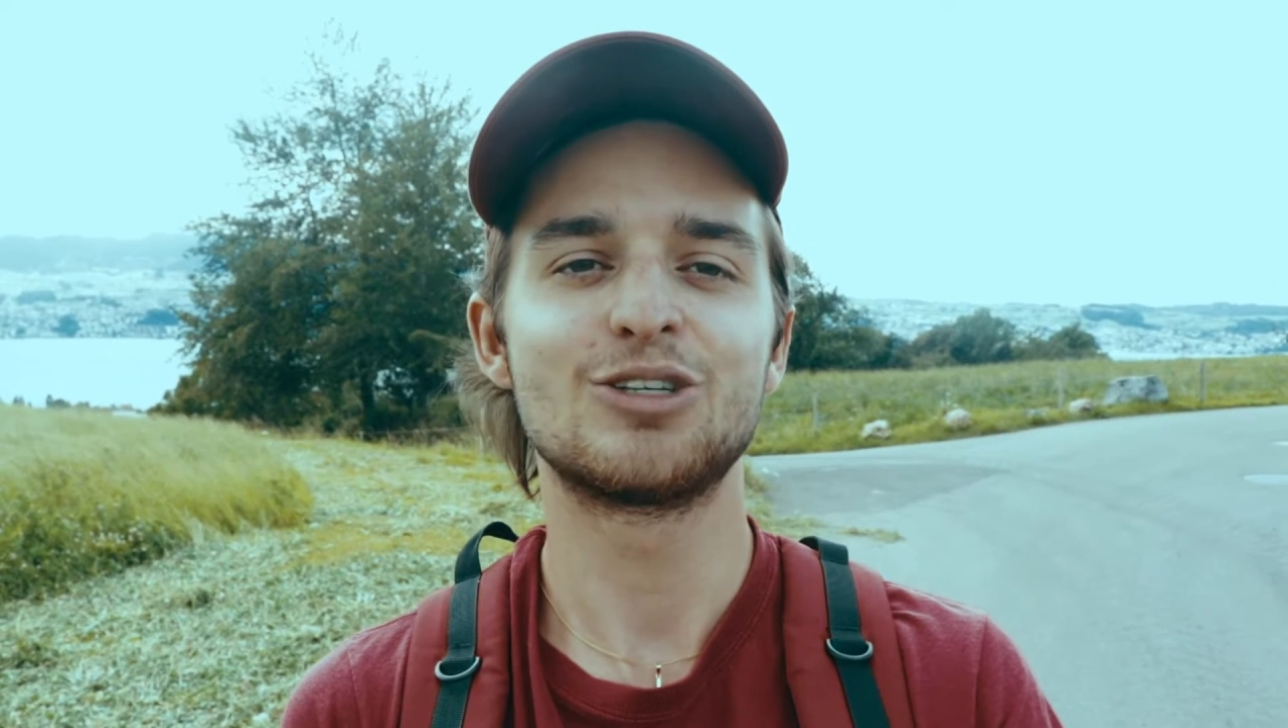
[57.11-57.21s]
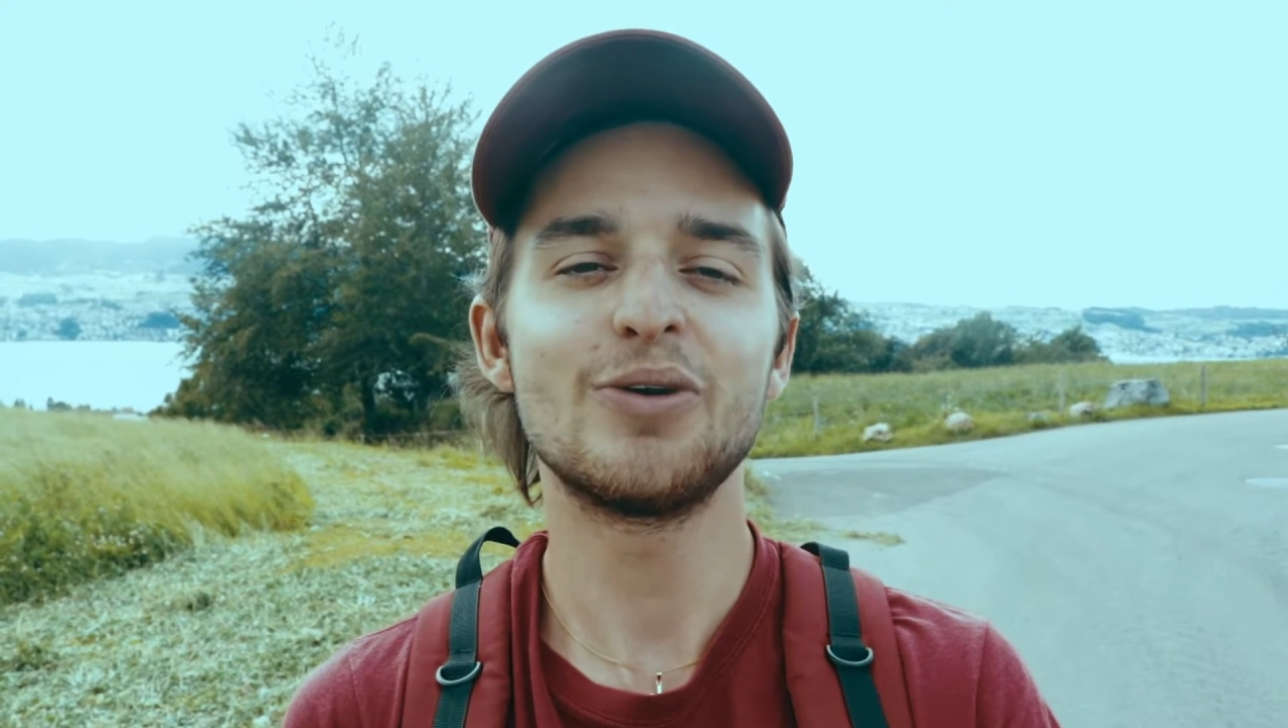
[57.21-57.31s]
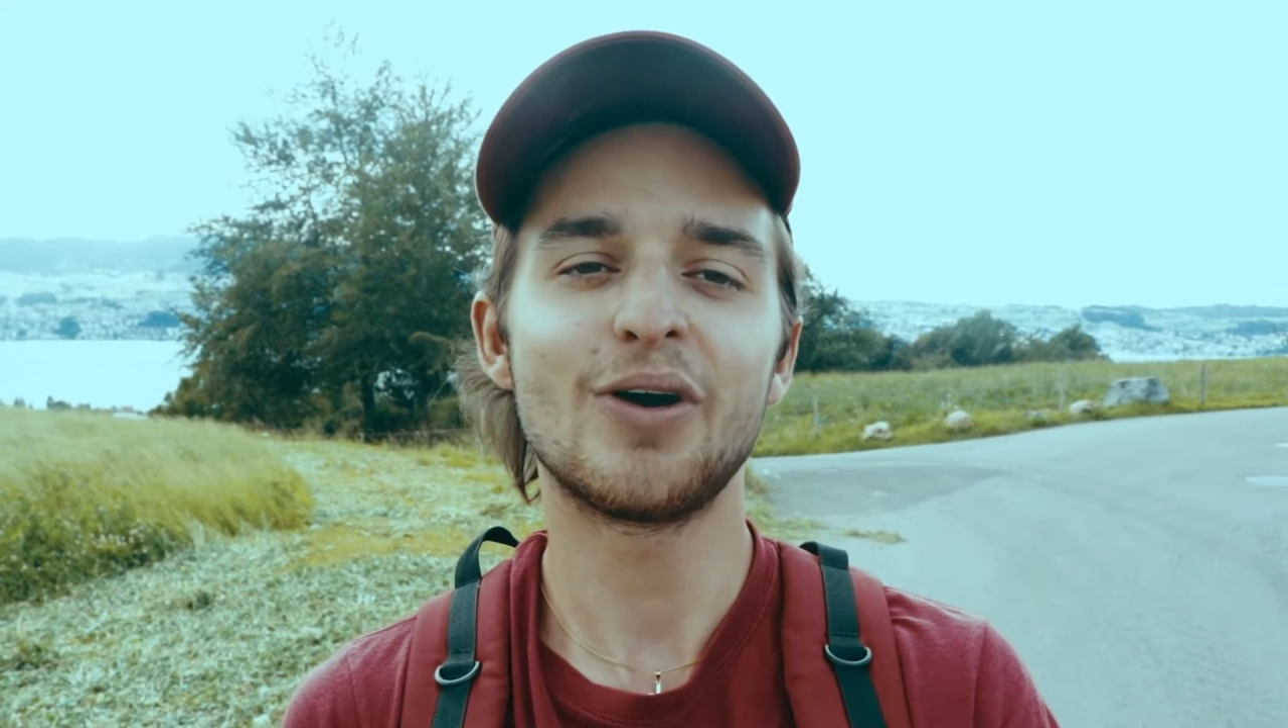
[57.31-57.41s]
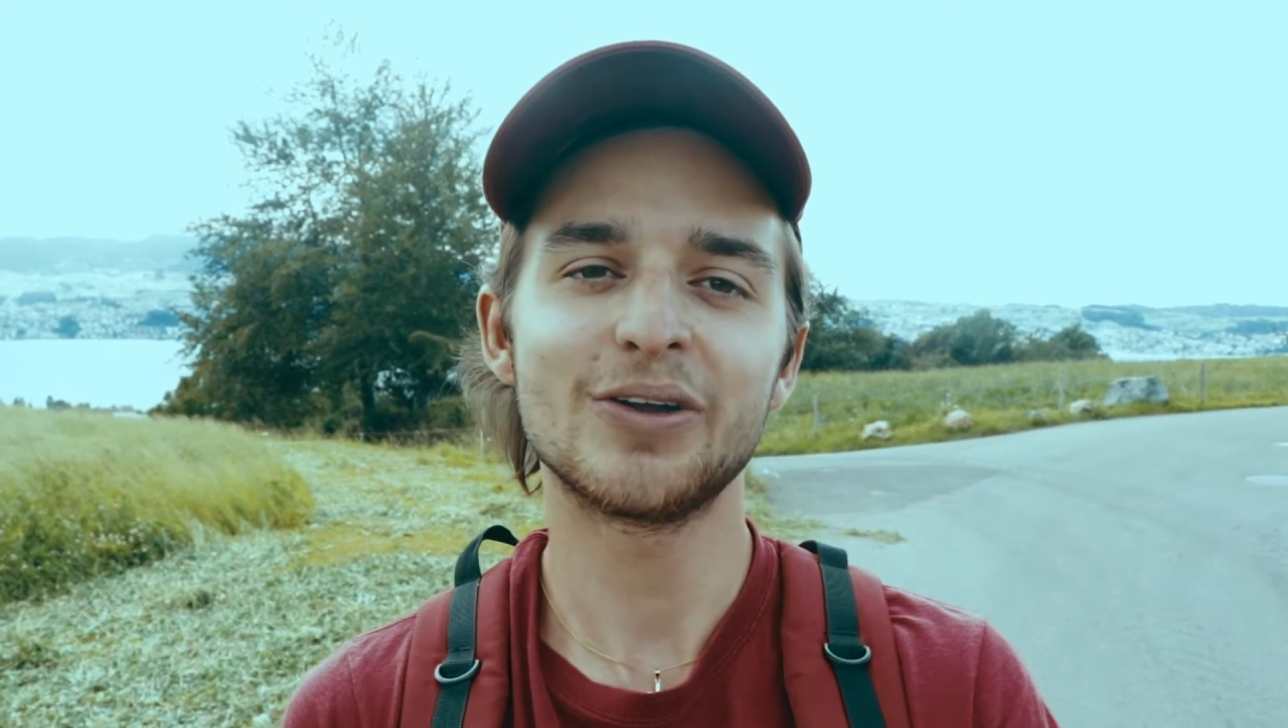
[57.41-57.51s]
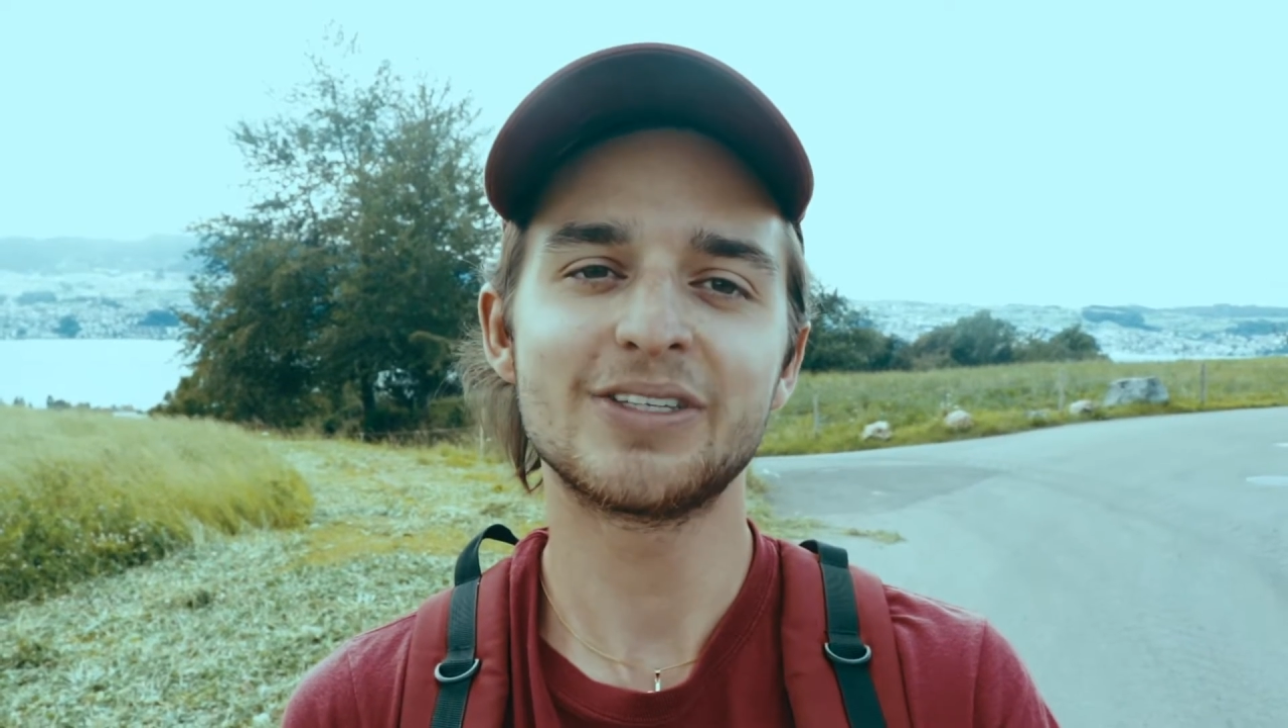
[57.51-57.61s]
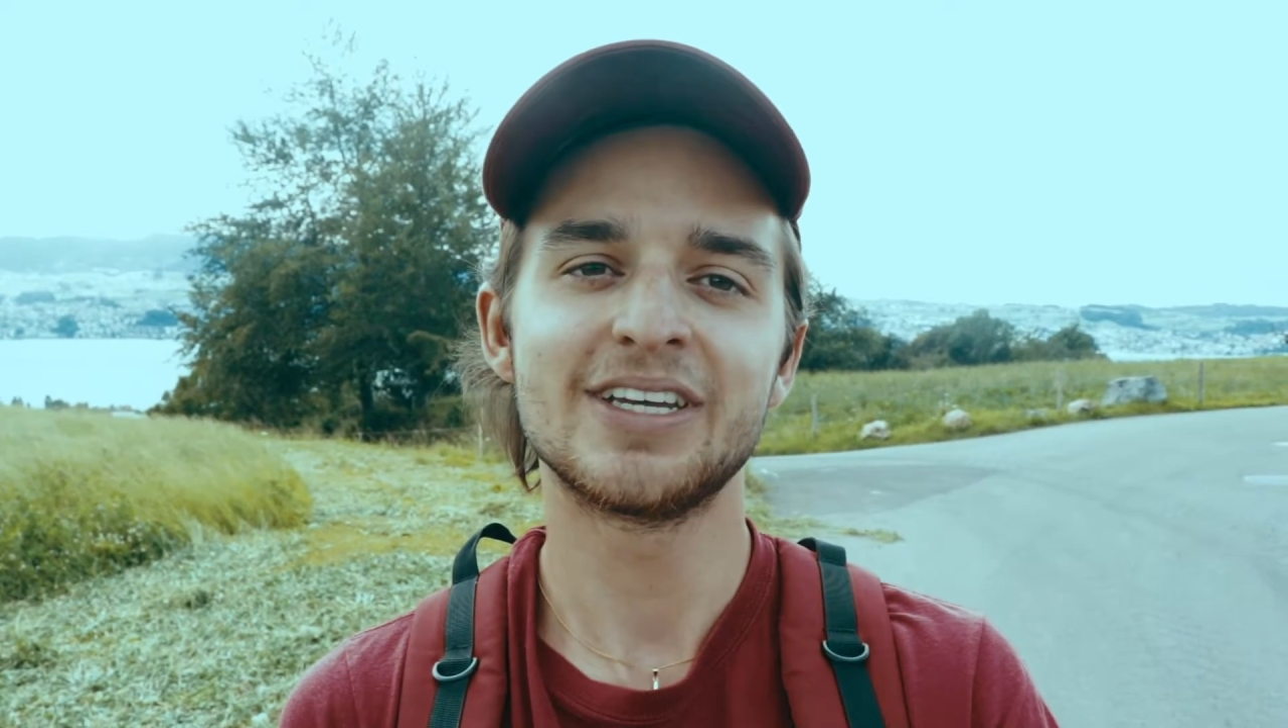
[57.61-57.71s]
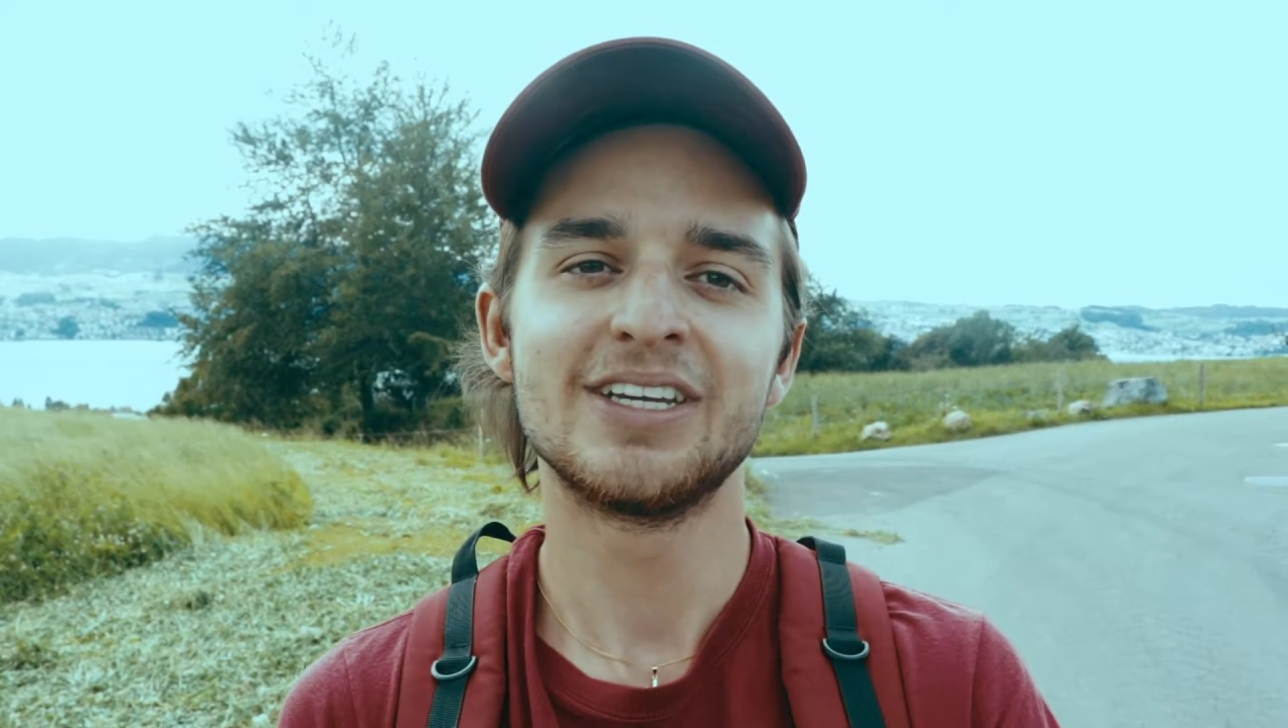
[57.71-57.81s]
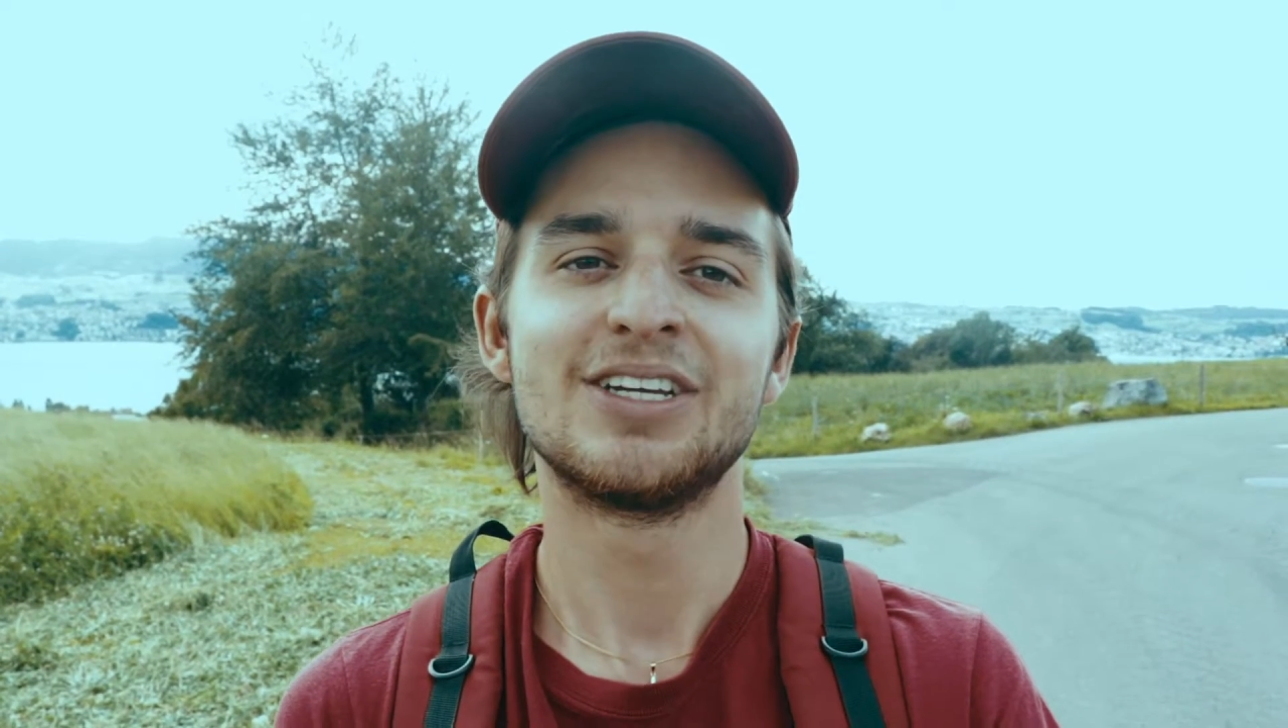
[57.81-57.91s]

too hot